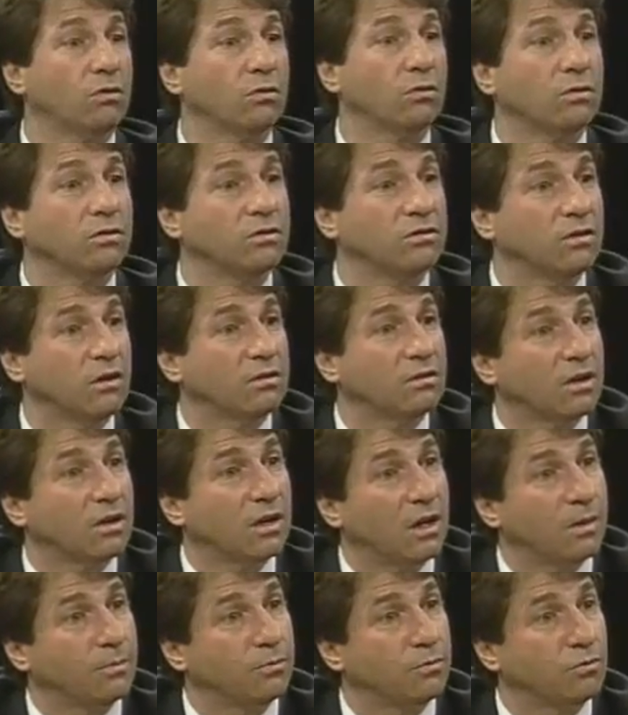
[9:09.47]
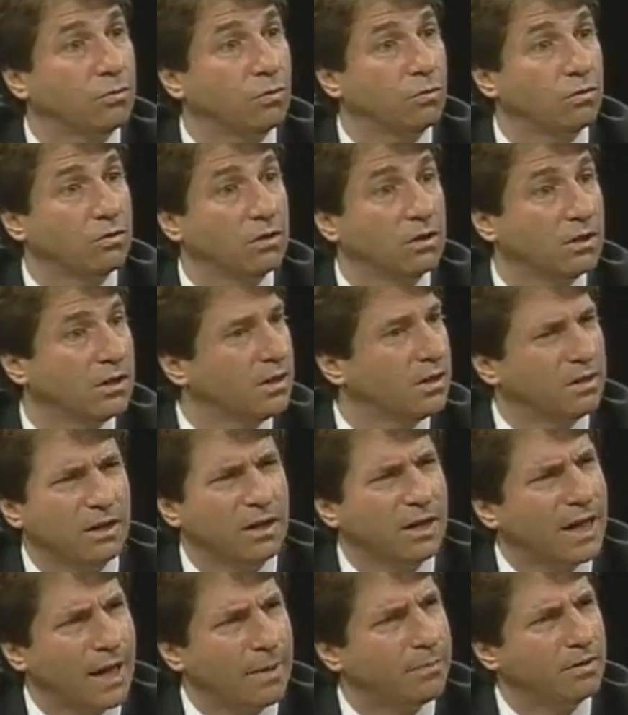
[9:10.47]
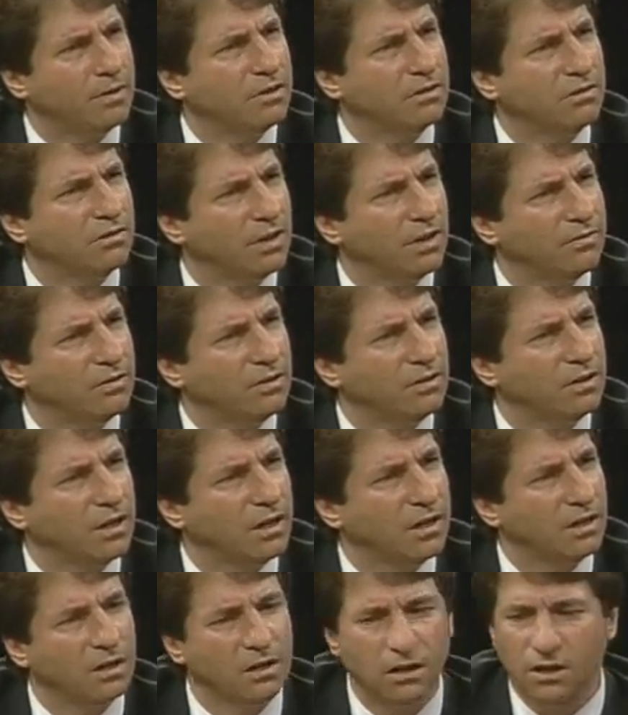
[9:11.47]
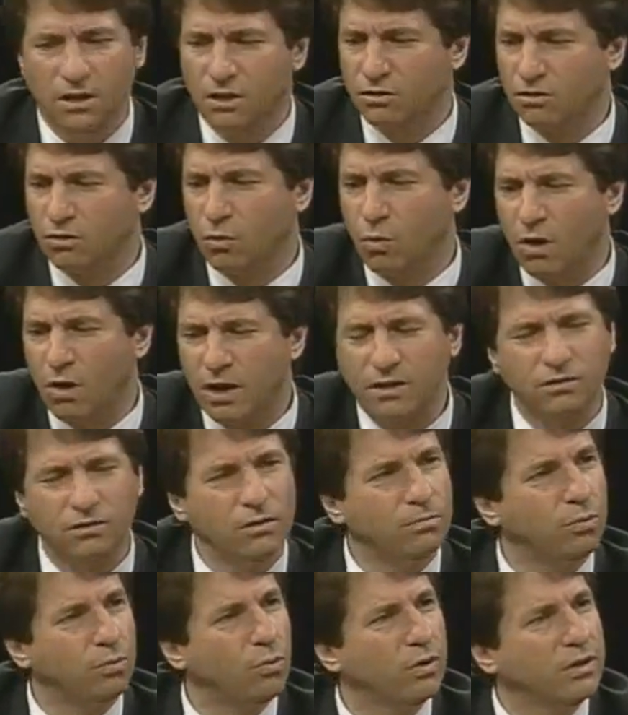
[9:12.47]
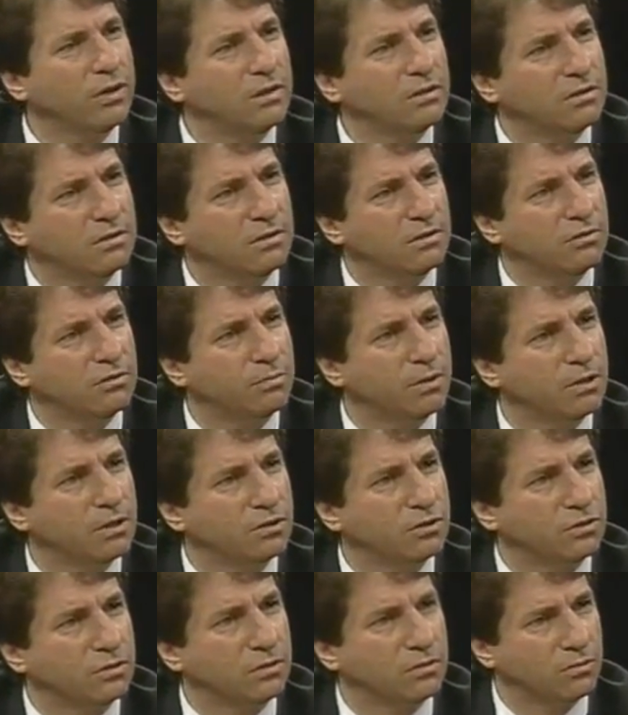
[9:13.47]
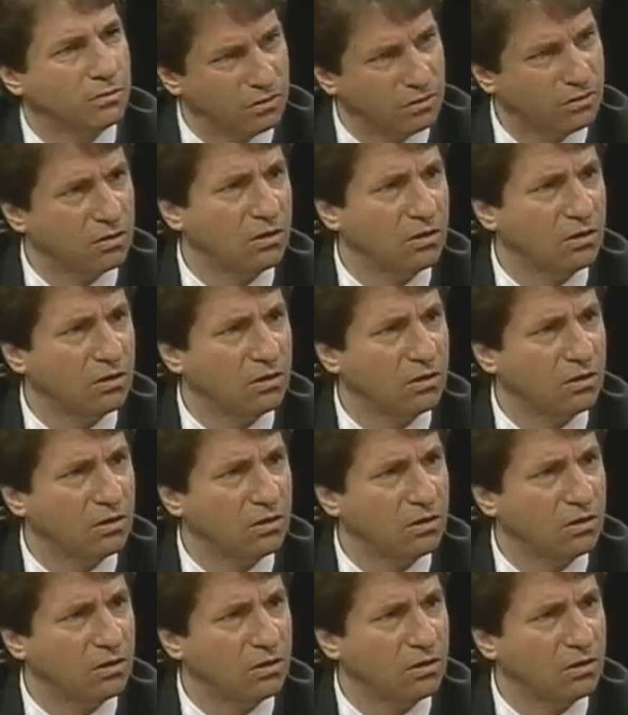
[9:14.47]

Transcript: and all these other cops swore that it happened at 7:10. So why is he pointing to this picture, this